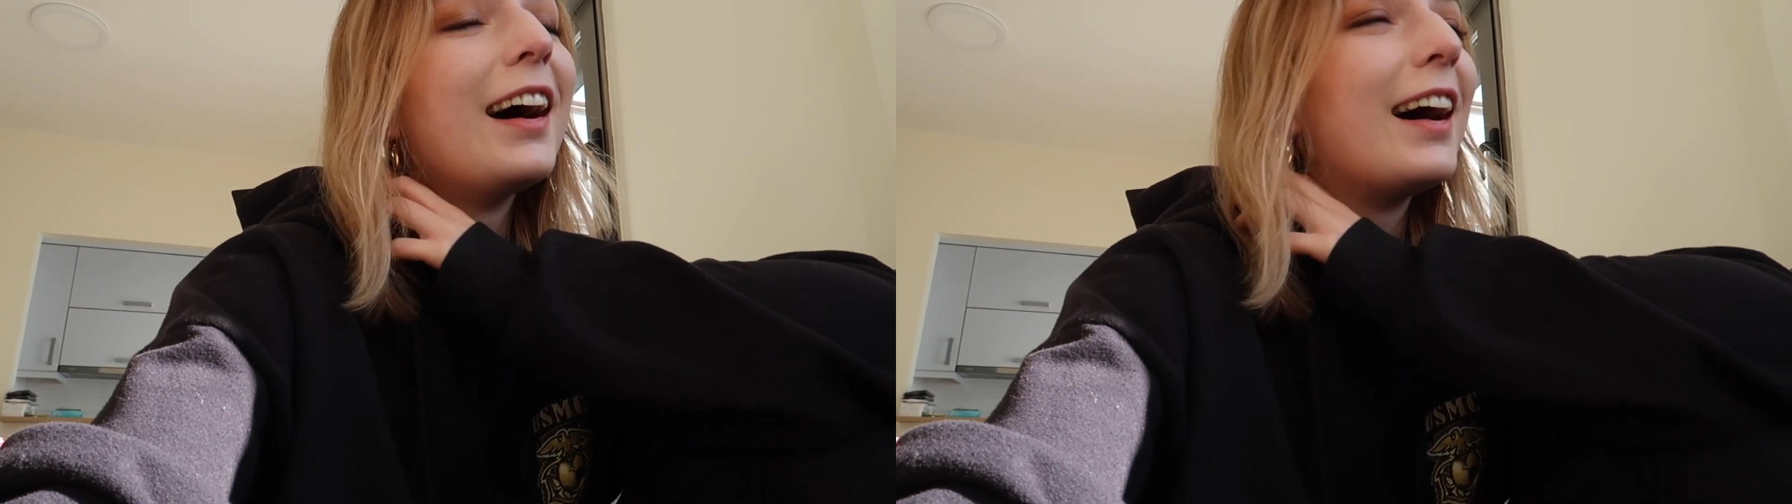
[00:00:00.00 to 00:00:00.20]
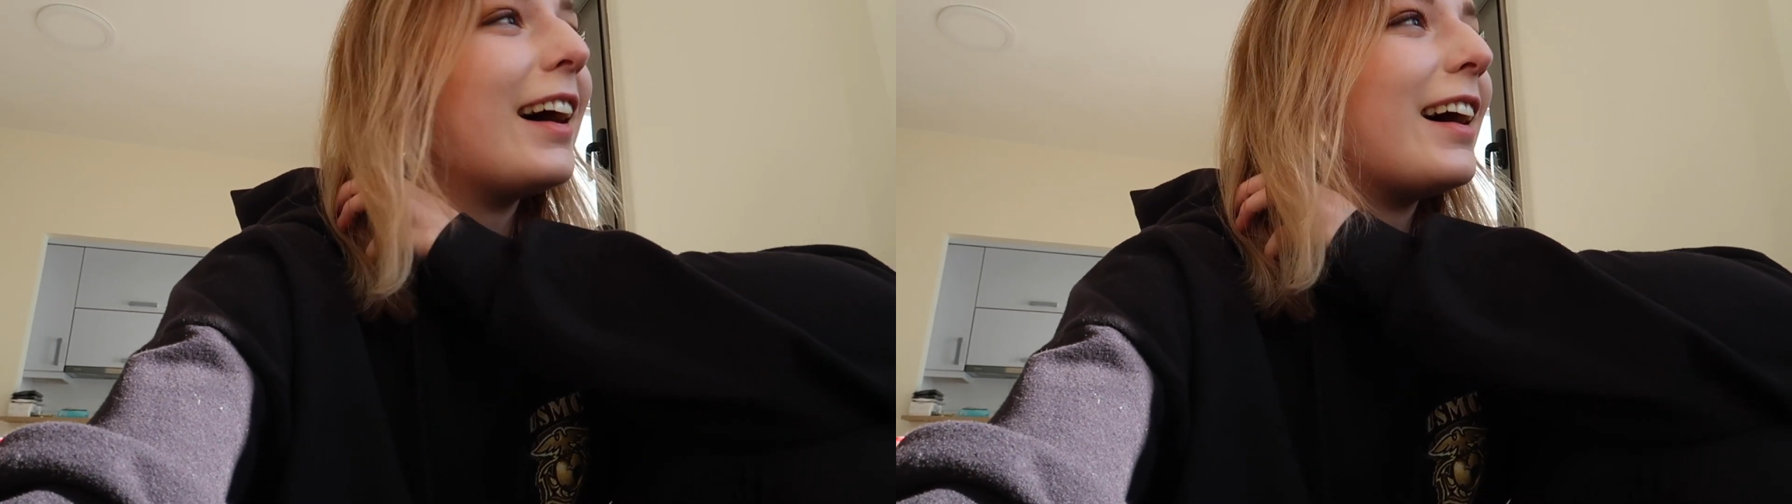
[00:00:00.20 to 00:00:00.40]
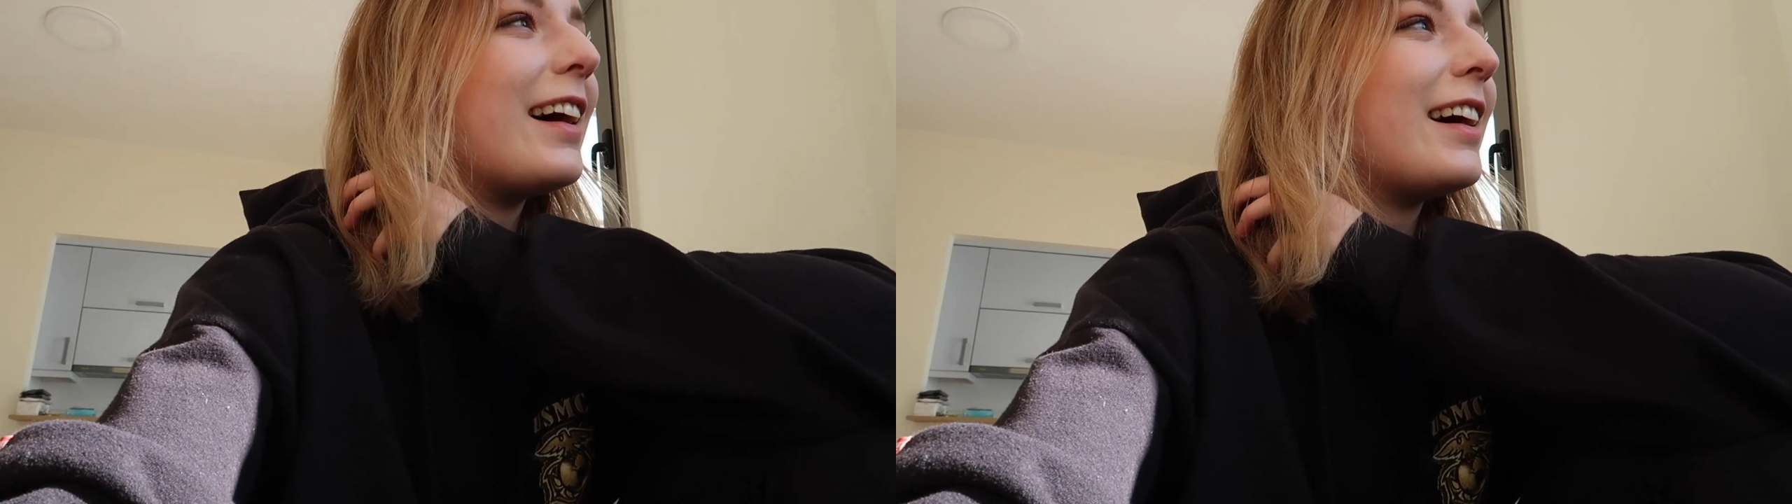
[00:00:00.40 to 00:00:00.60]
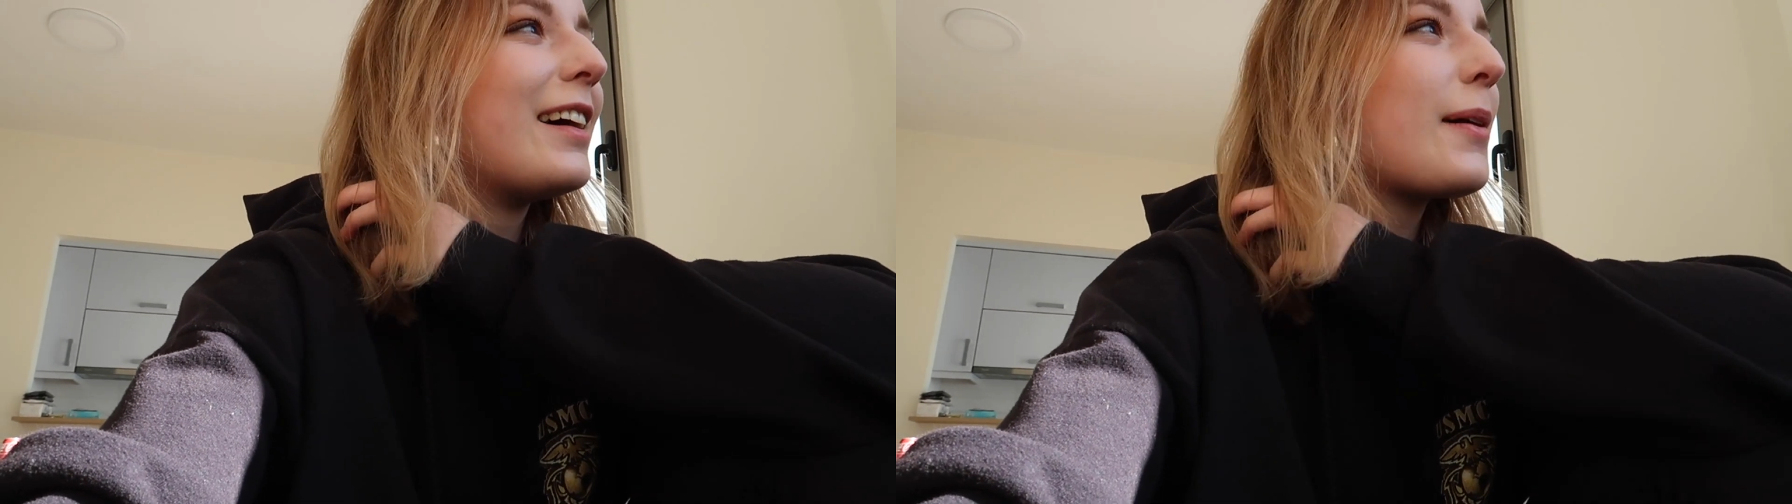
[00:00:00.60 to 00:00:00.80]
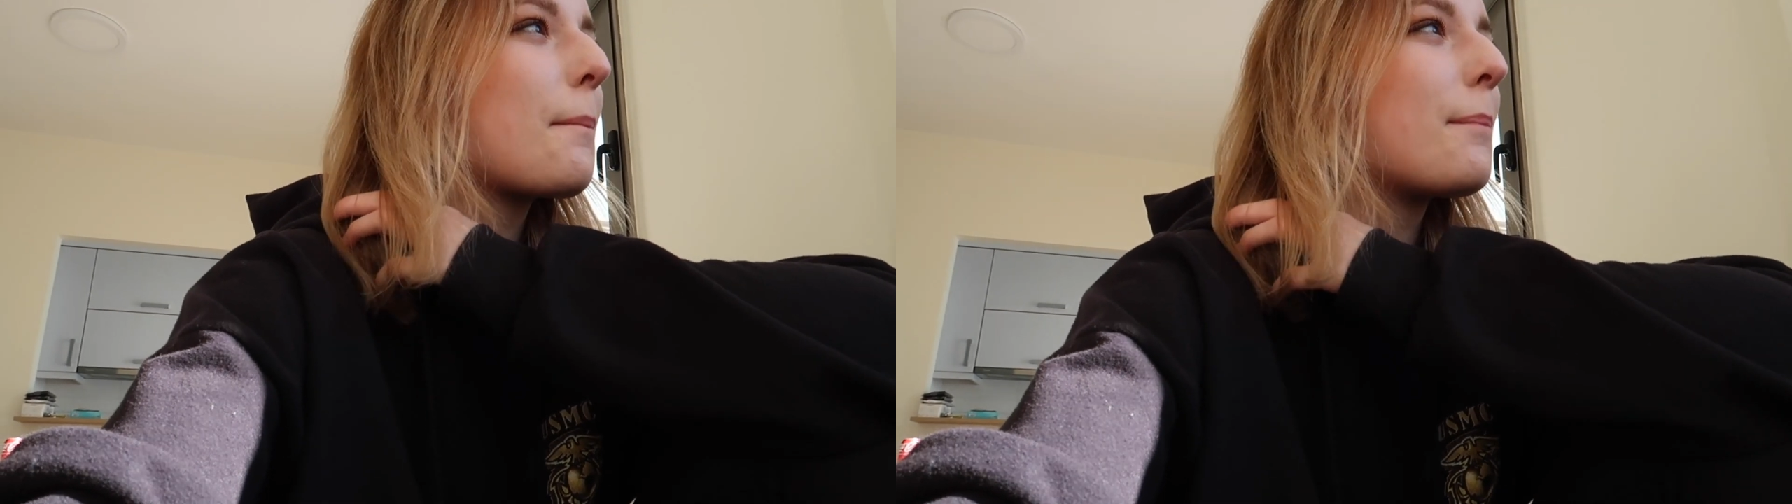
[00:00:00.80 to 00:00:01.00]

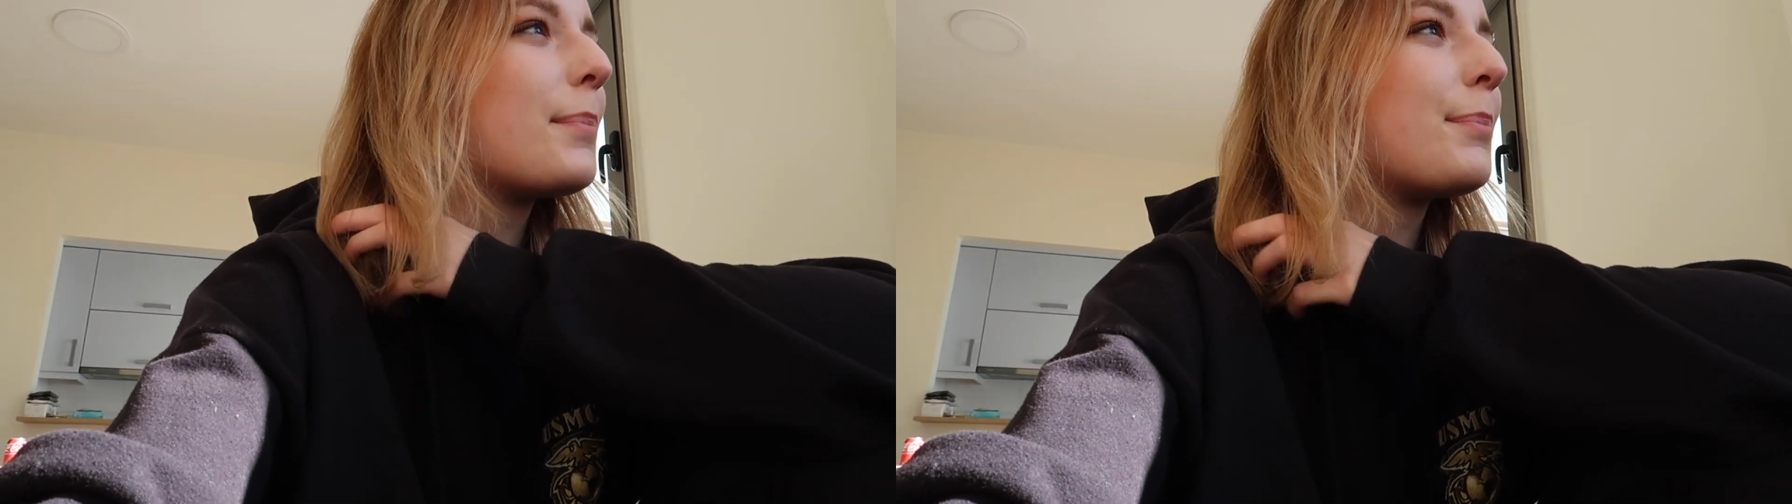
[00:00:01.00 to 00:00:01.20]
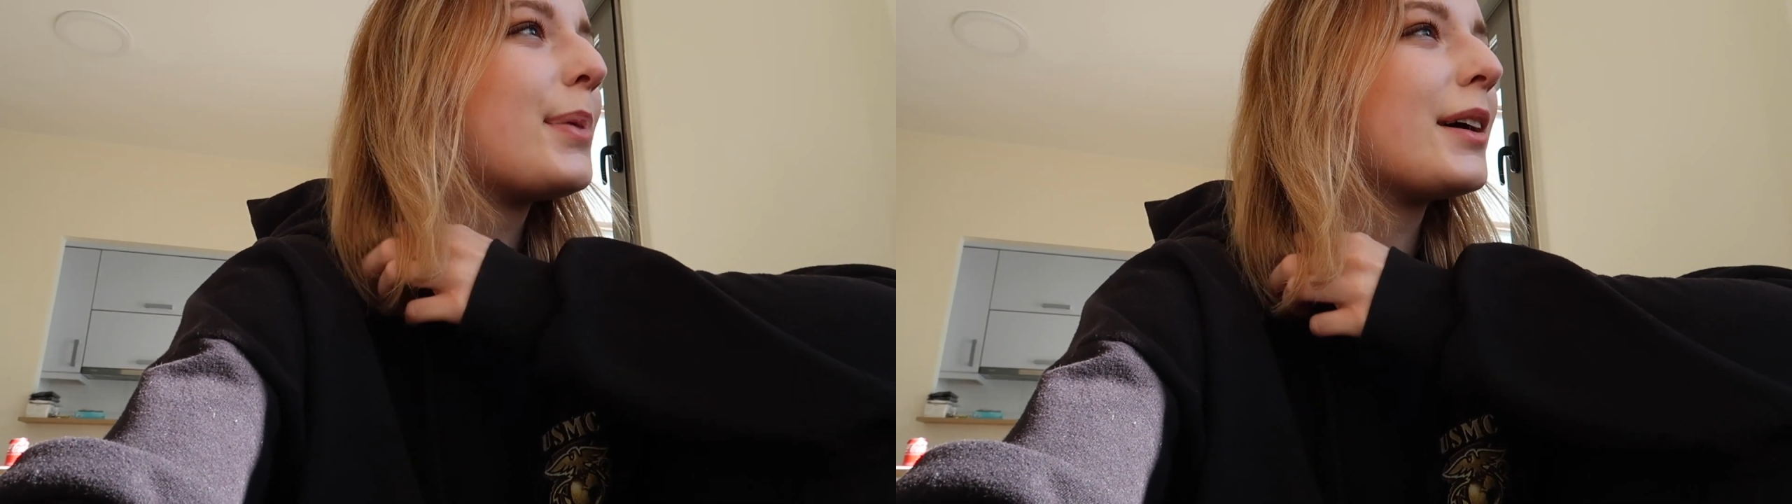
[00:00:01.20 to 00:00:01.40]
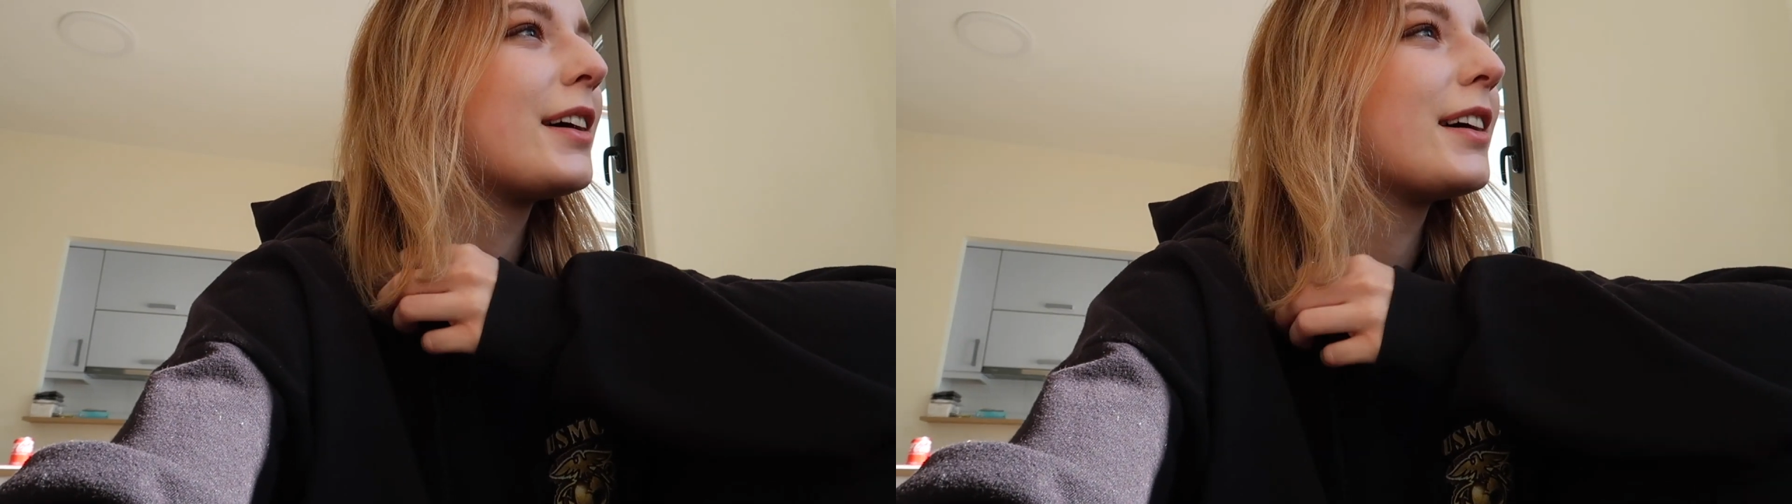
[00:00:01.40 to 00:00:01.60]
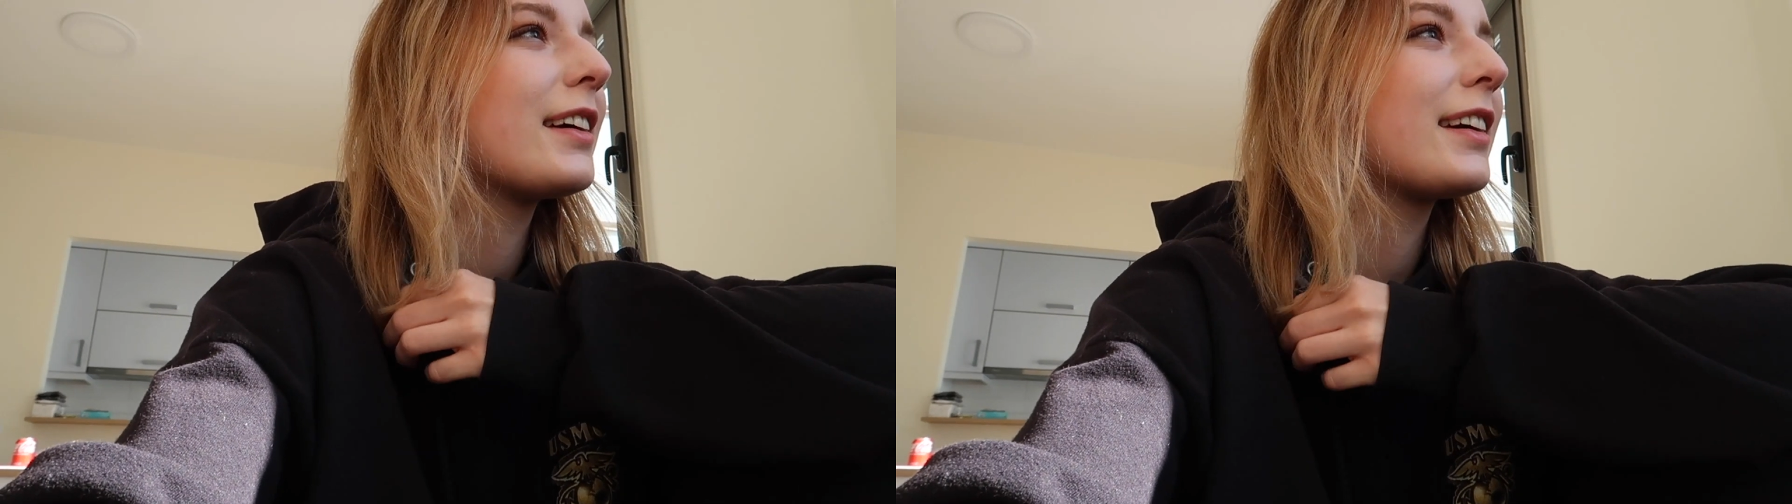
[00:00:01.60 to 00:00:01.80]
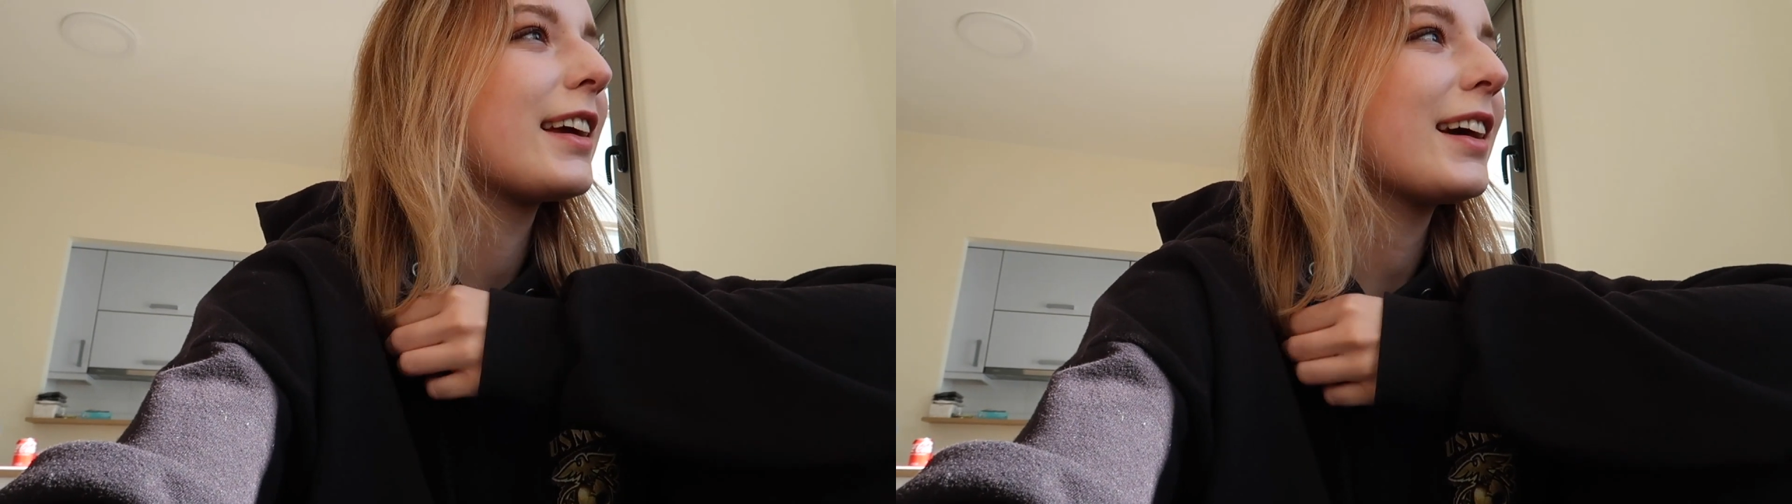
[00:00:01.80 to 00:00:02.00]
Uh,
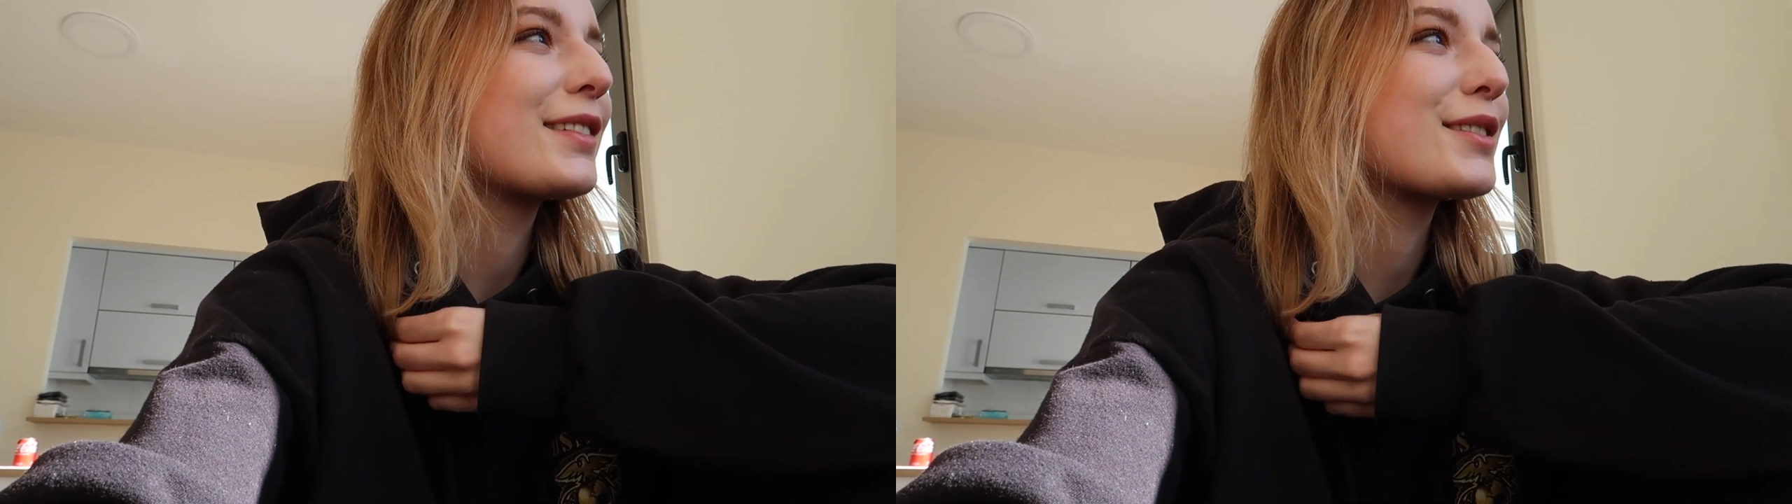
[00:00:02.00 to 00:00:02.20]
but yeah,